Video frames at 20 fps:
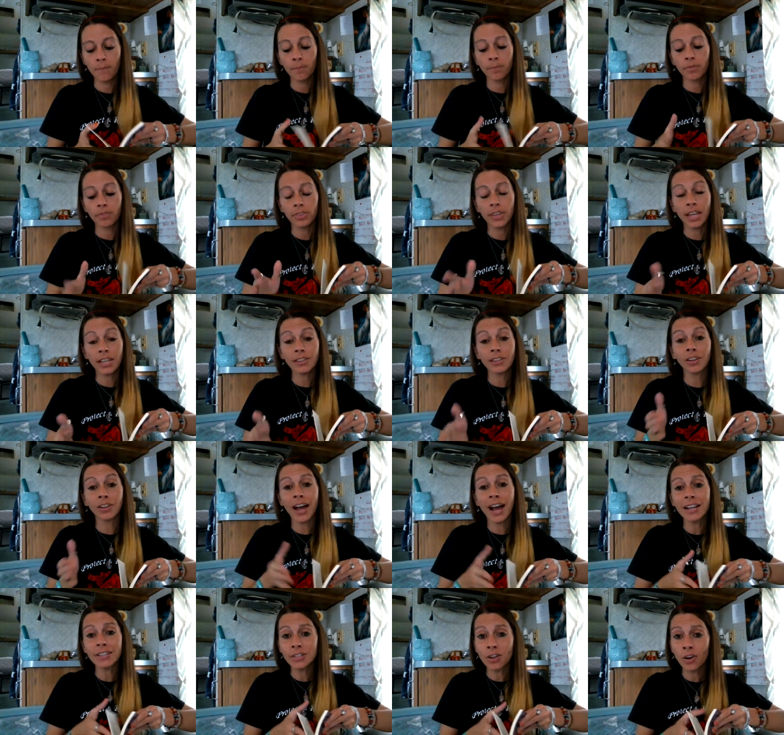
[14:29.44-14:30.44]
Then the
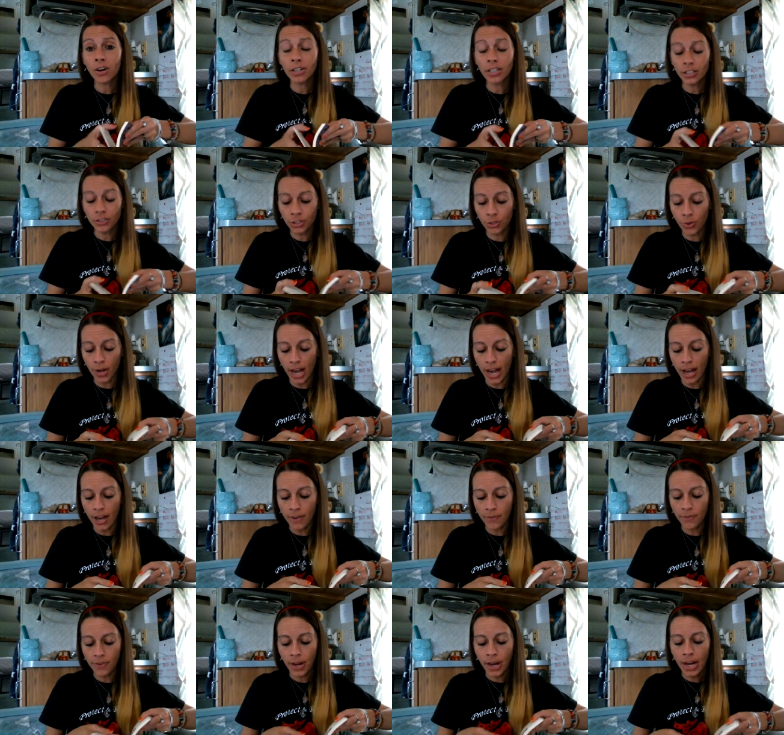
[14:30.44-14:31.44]
last card that you
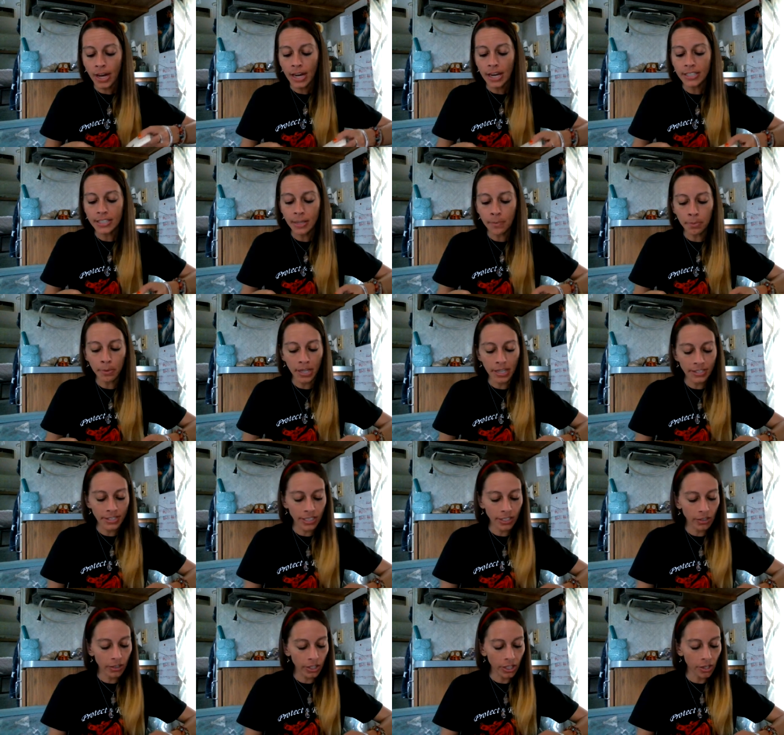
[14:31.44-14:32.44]
have is a
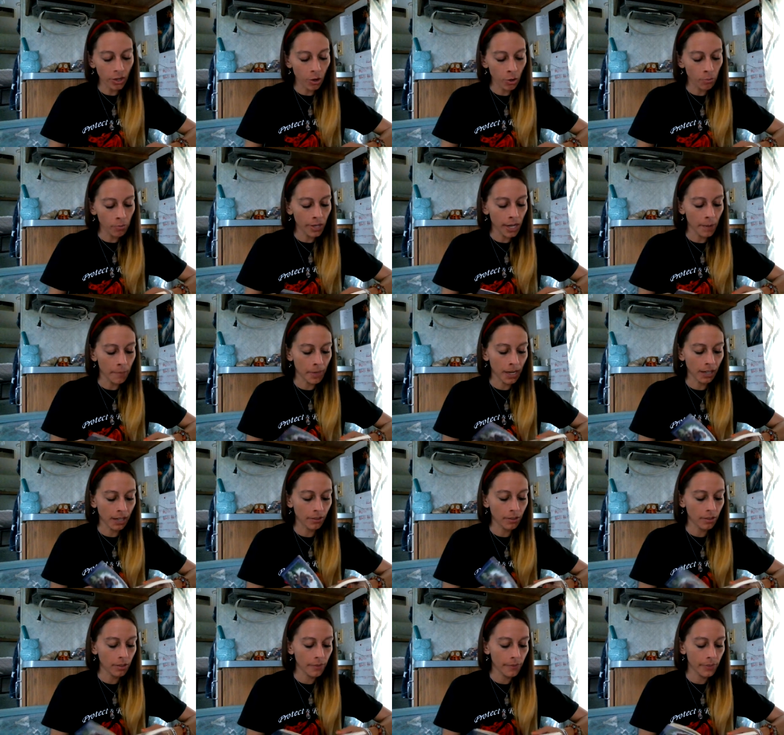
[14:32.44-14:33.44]
blessing on a
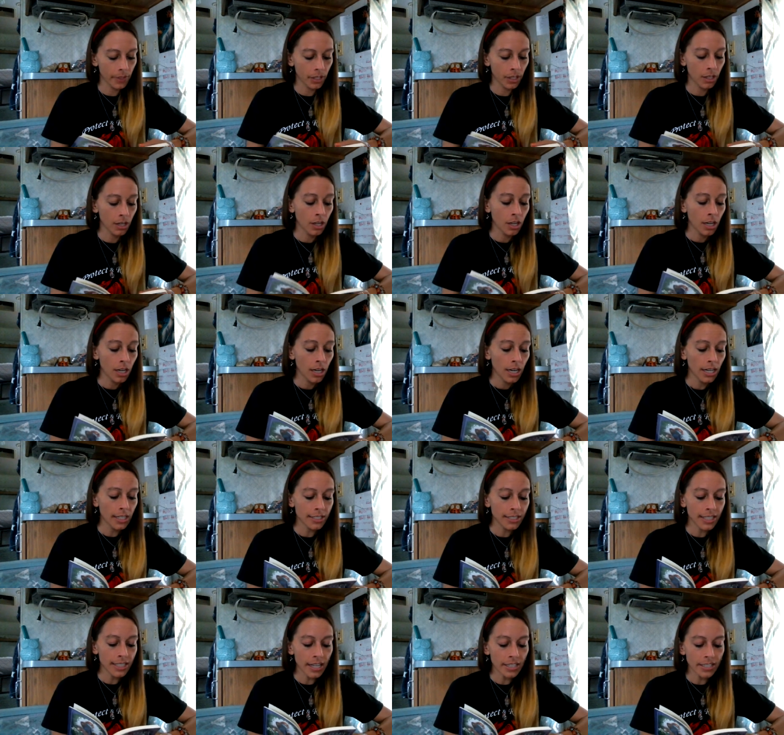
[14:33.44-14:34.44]
homecoming. It
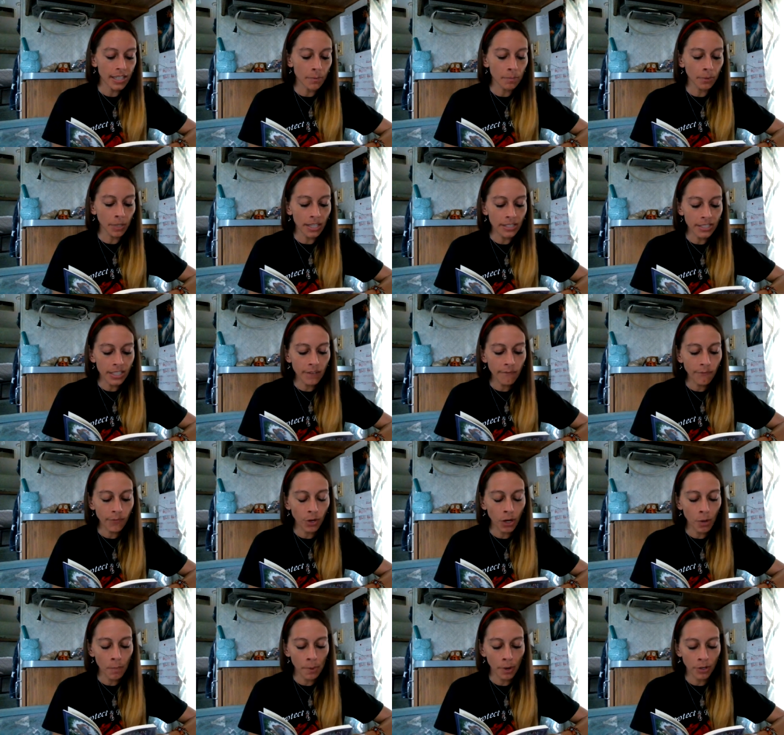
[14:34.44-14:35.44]
says, a blessing
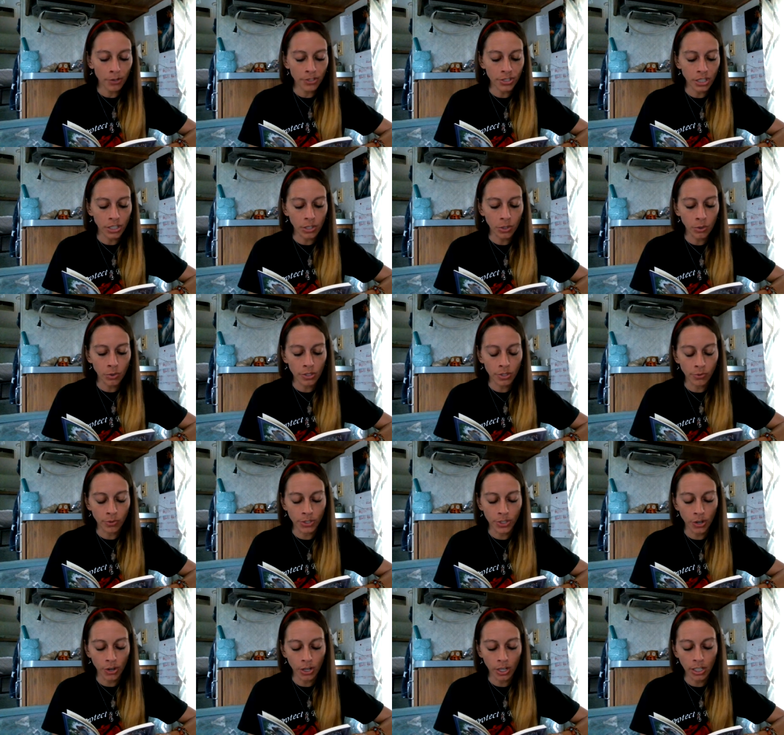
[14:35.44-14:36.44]
for a person who is
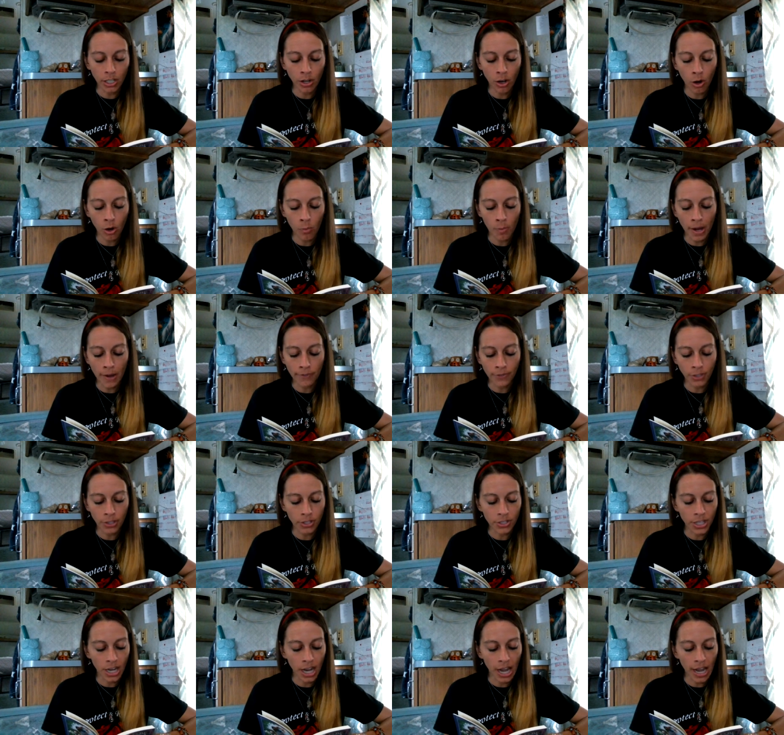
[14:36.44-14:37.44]
returning home after a
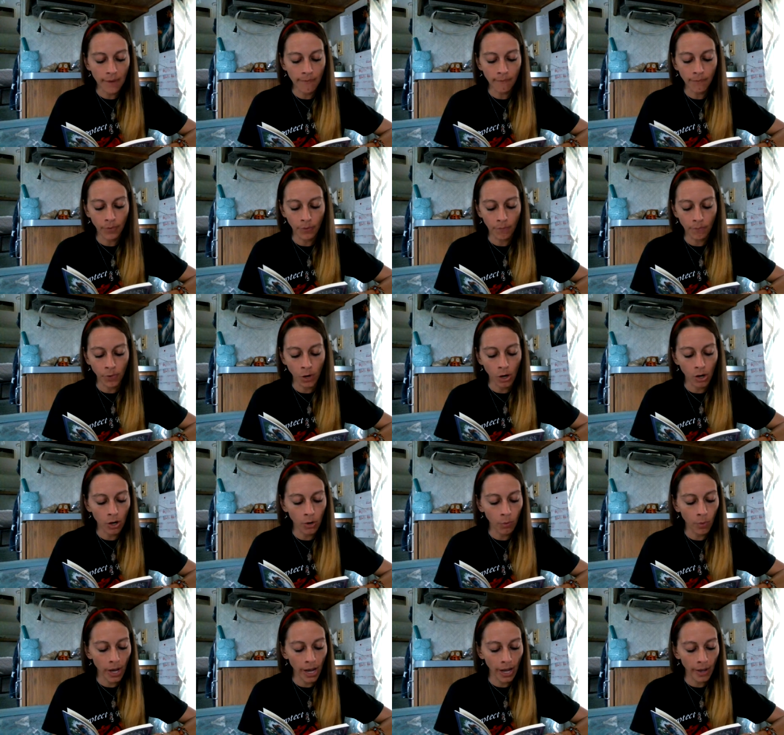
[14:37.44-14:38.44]
time from far
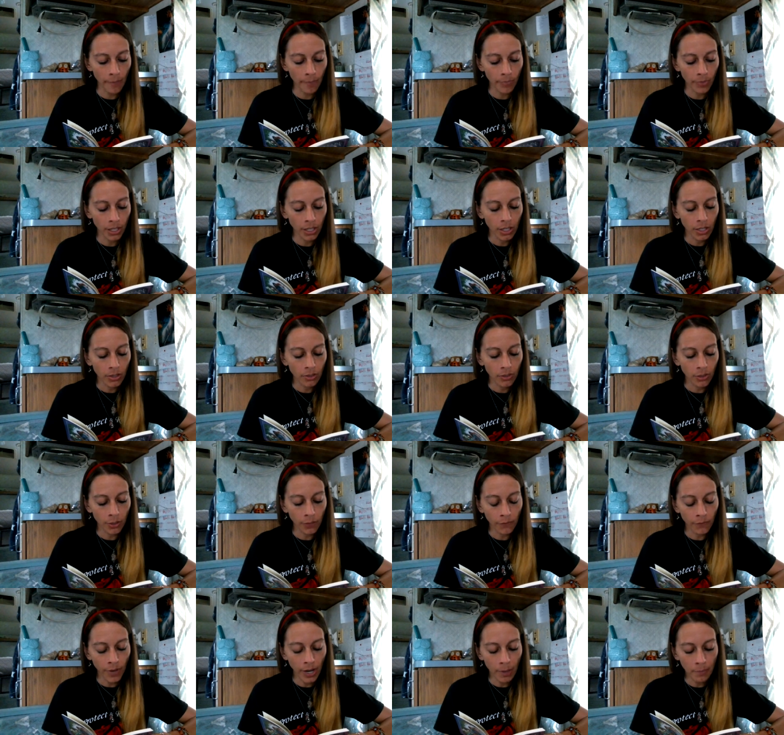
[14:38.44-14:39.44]
away, their
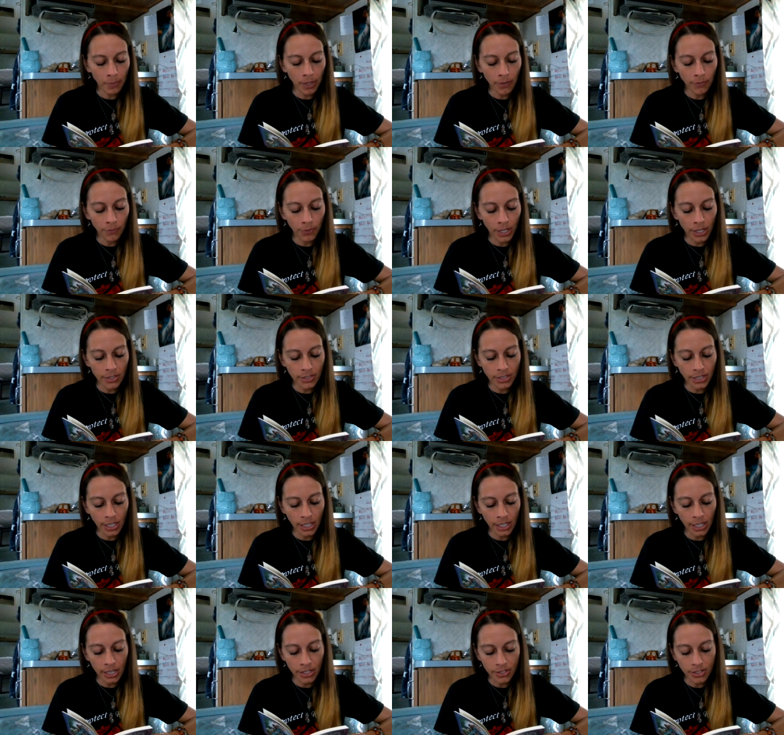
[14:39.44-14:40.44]
family, friends, and
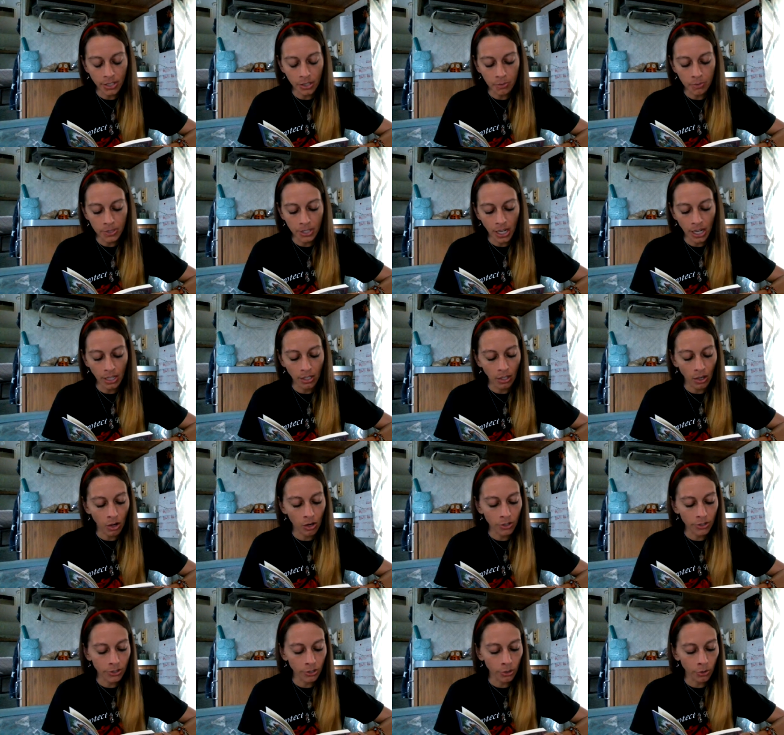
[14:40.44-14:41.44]
customs, and
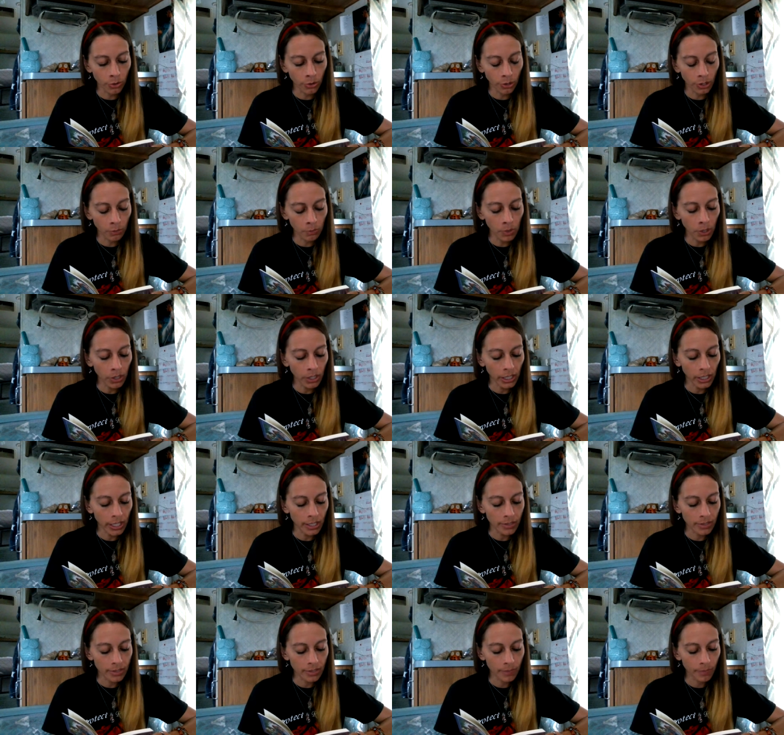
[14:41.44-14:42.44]
also their
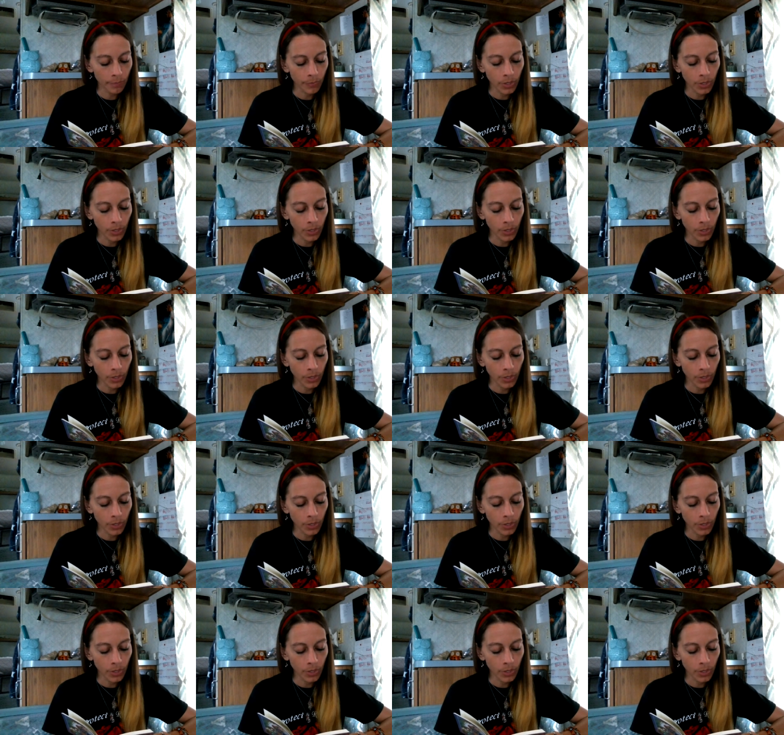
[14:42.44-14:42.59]
communities.